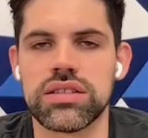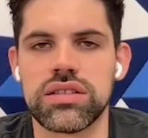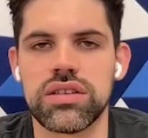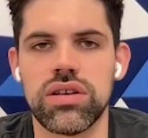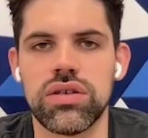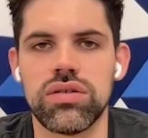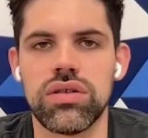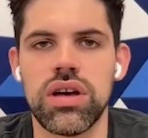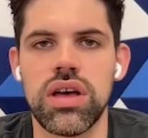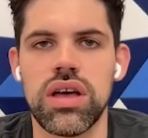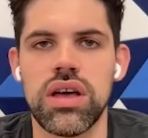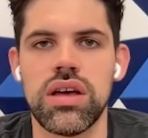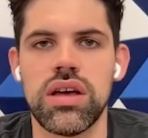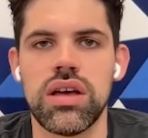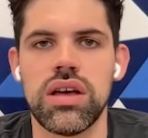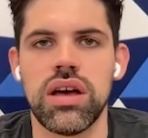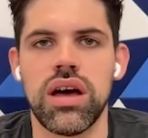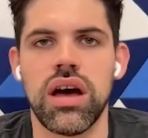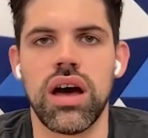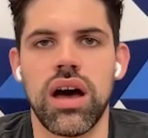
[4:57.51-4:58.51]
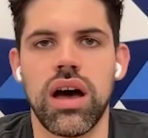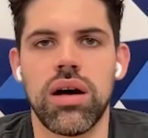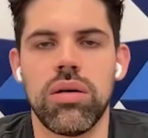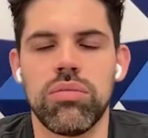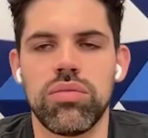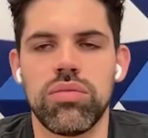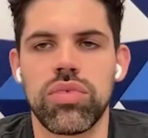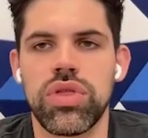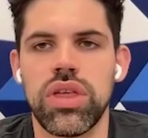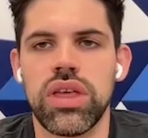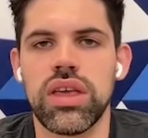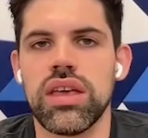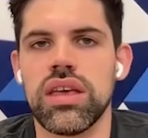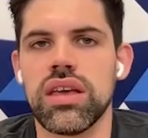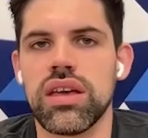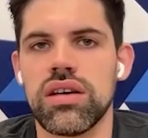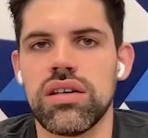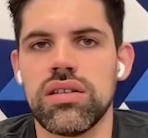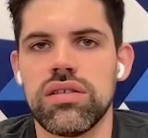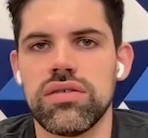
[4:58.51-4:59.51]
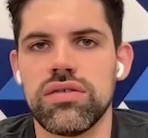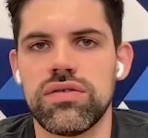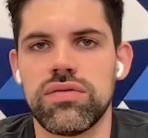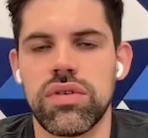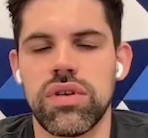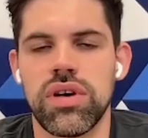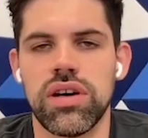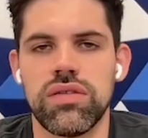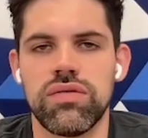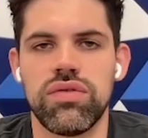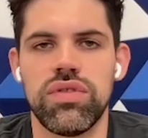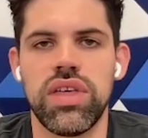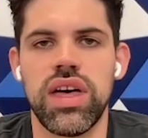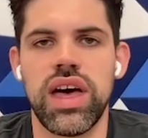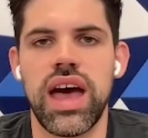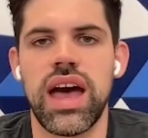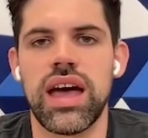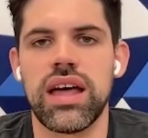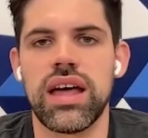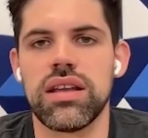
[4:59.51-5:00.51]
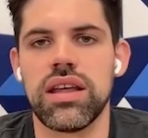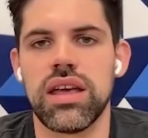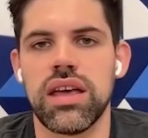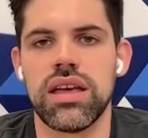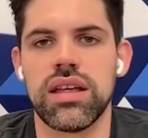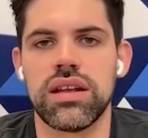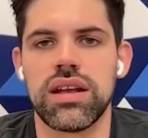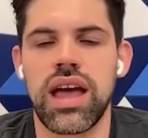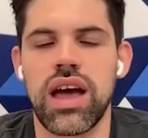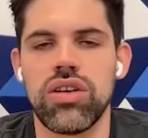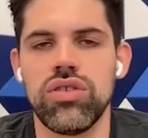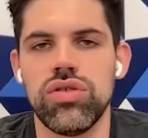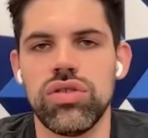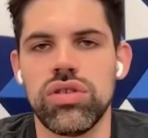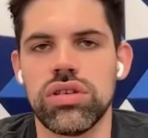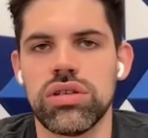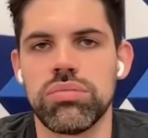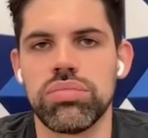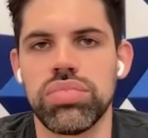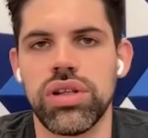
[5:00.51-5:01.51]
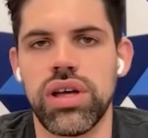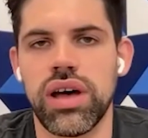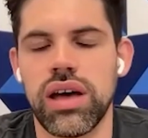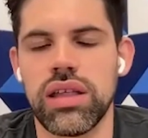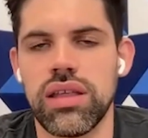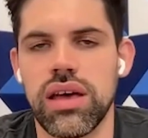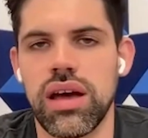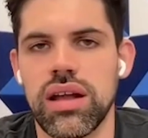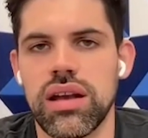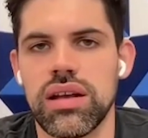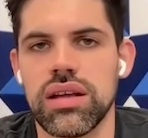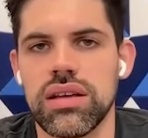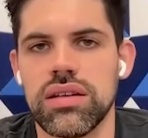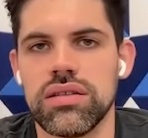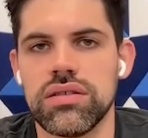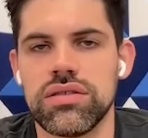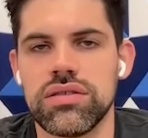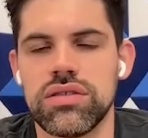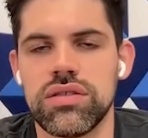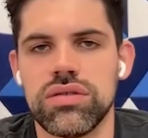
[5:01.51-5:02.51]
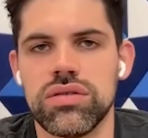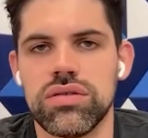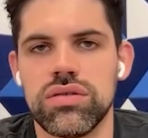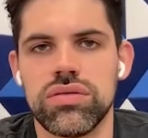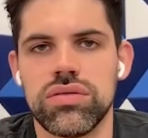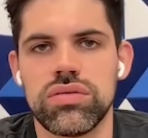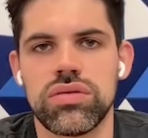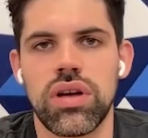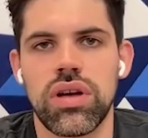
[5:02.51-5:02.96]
So thinking of that and how you can apply that into,